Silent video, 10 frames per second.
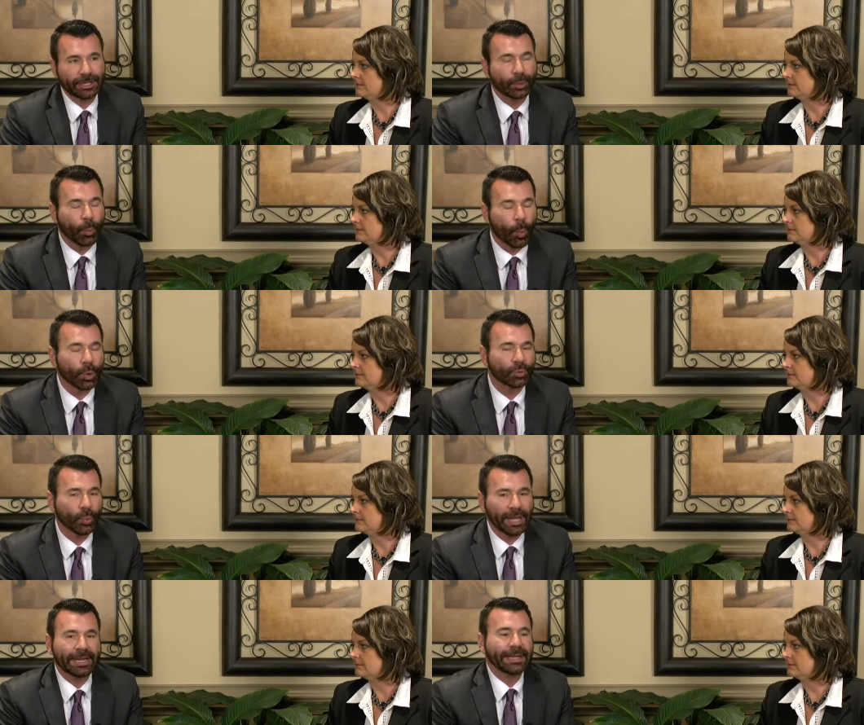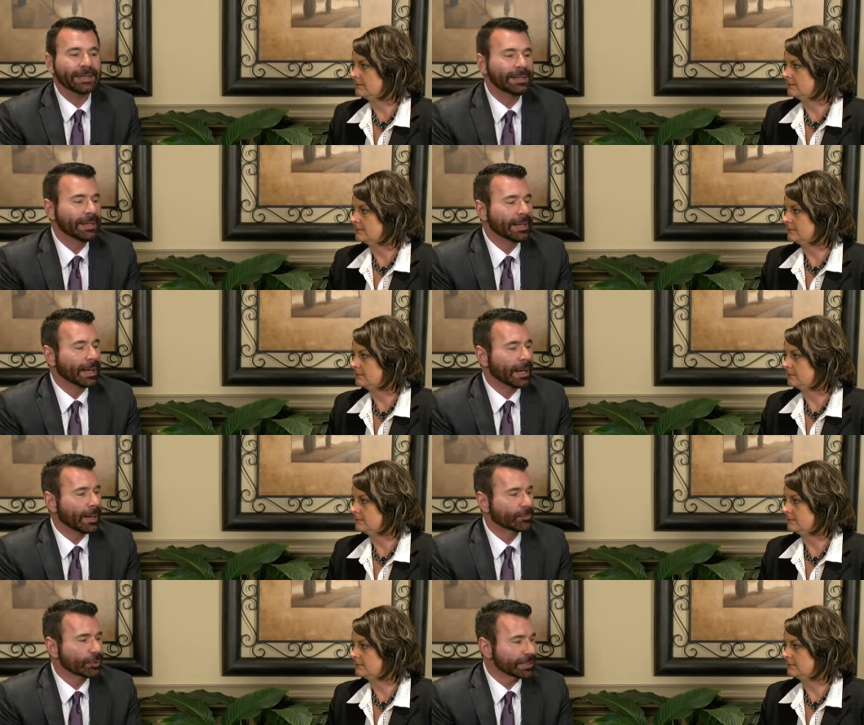Speaker 1: award-winning
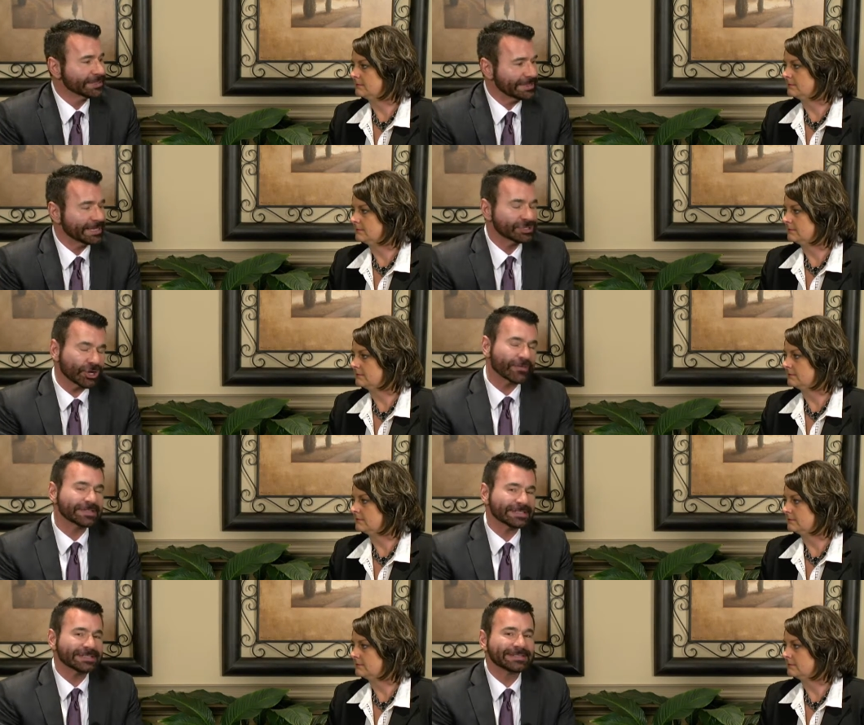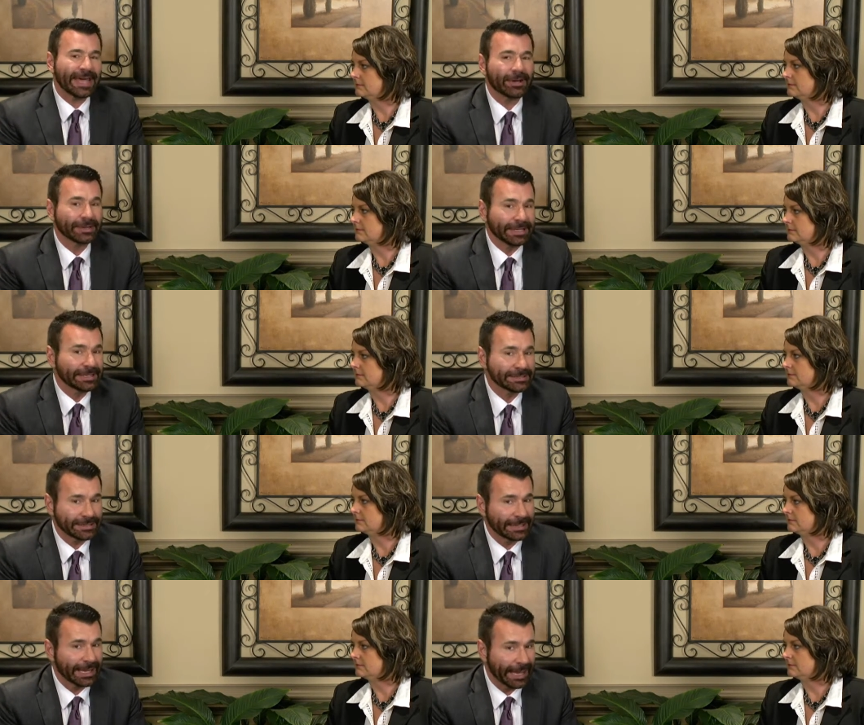real estate services down
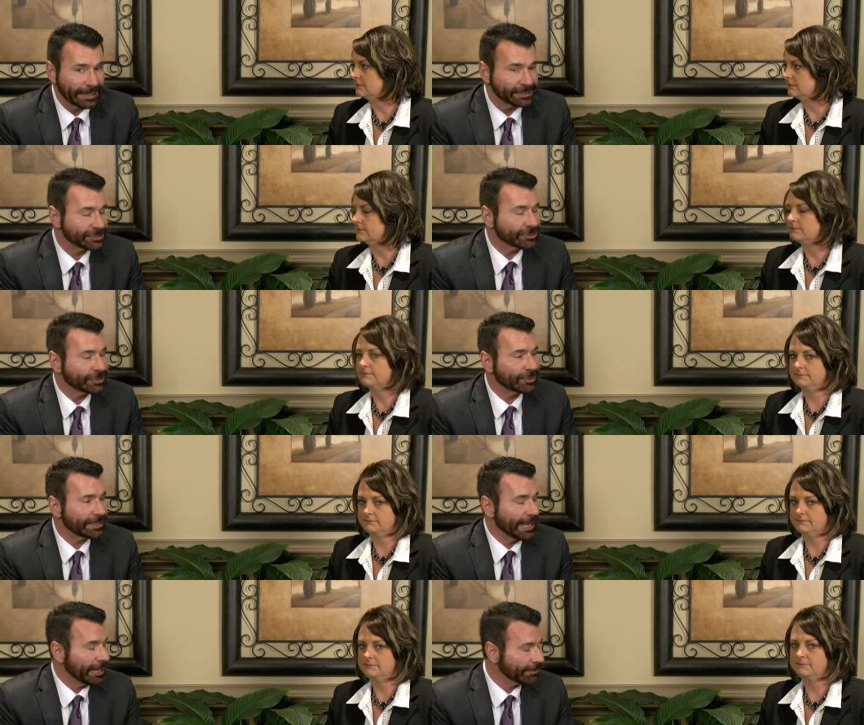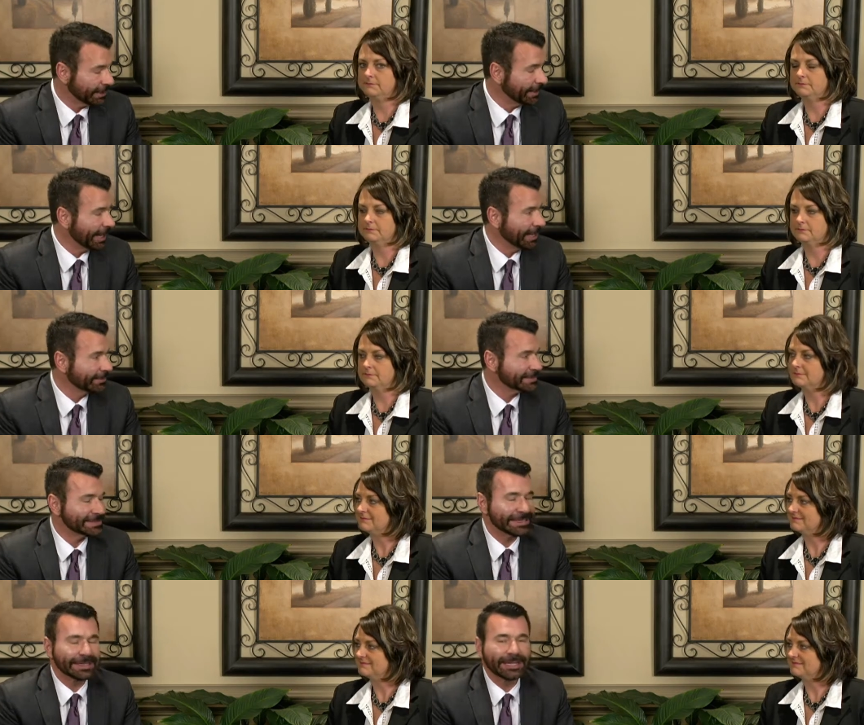into Lancaster County and the
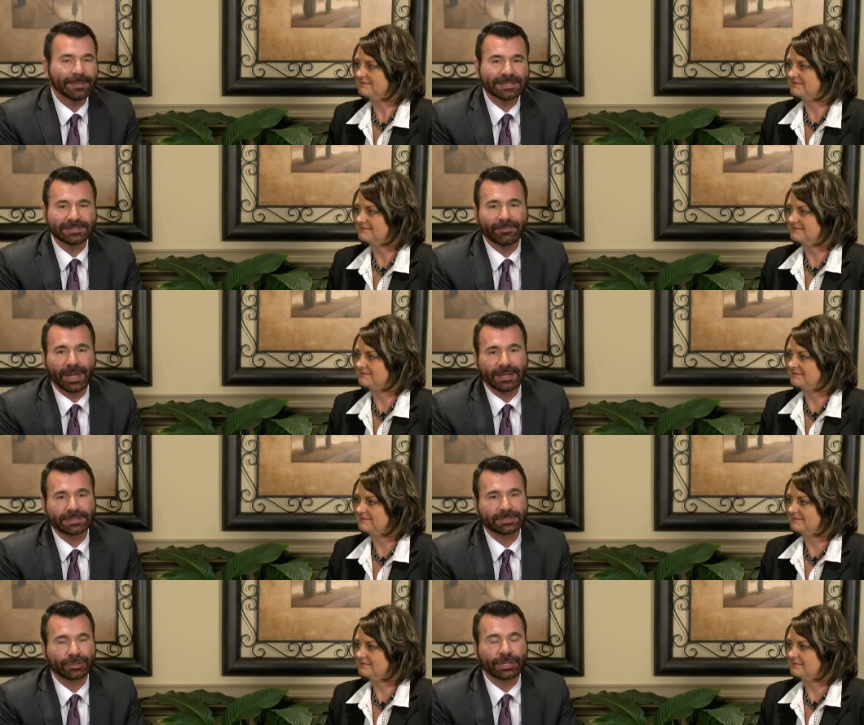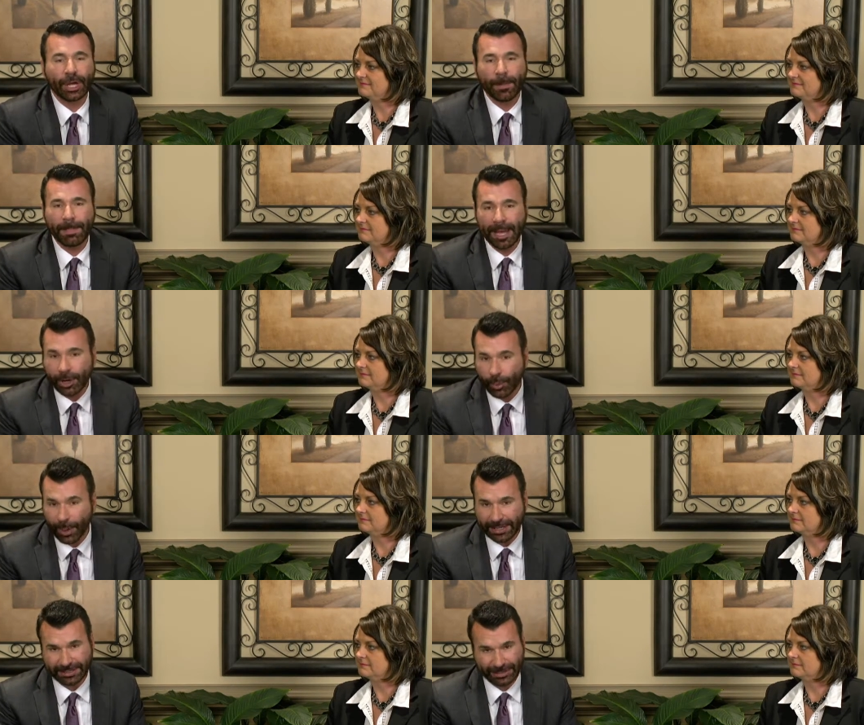city limits of Lancaster, and no better
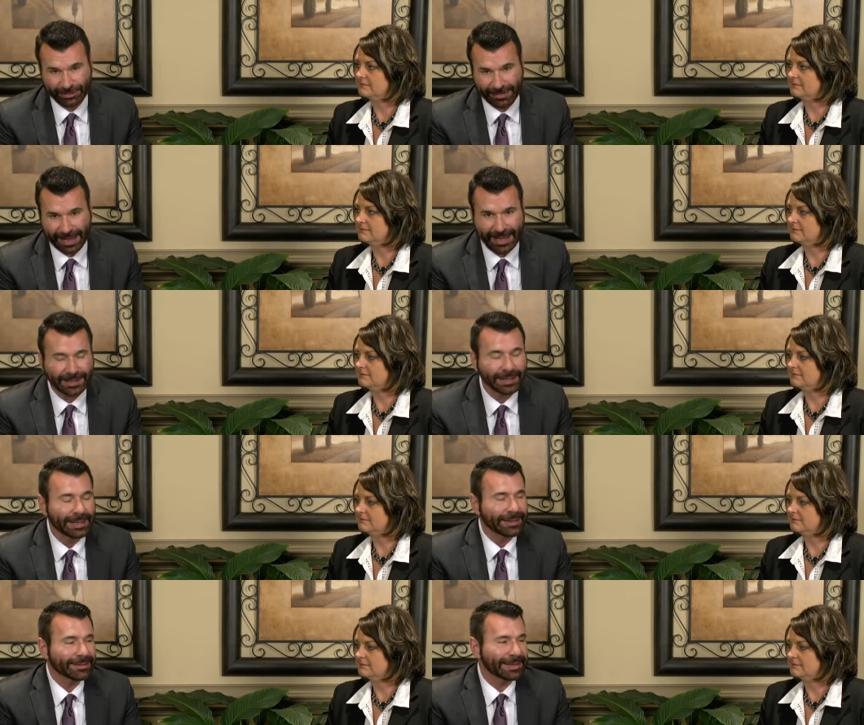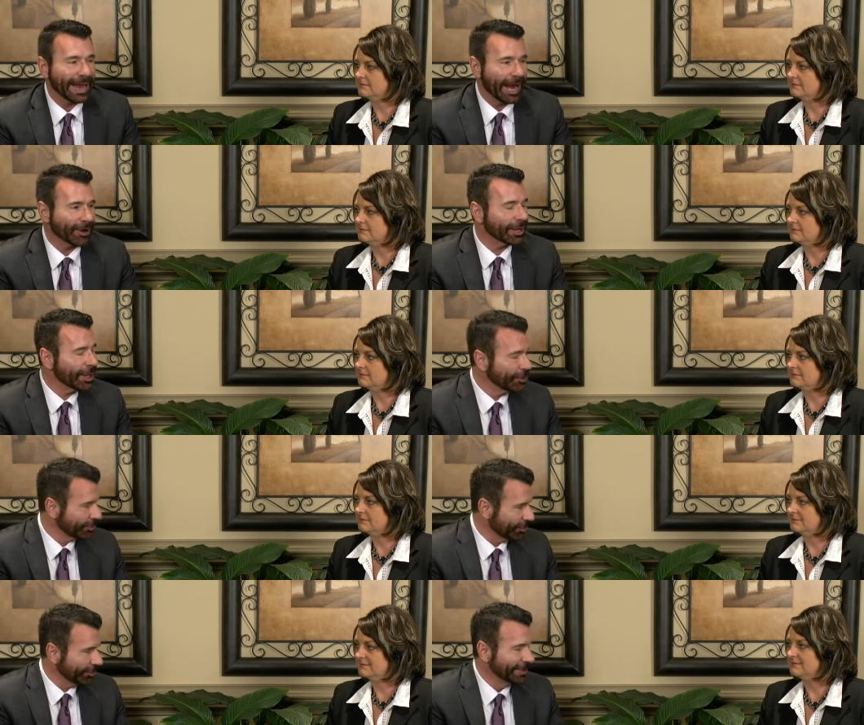way to do that than hire a
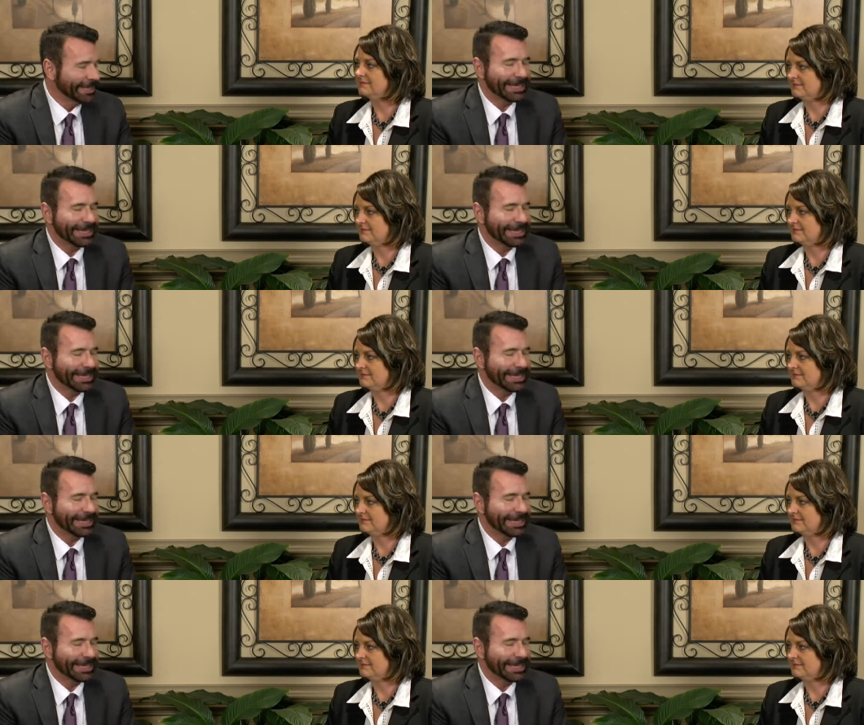local.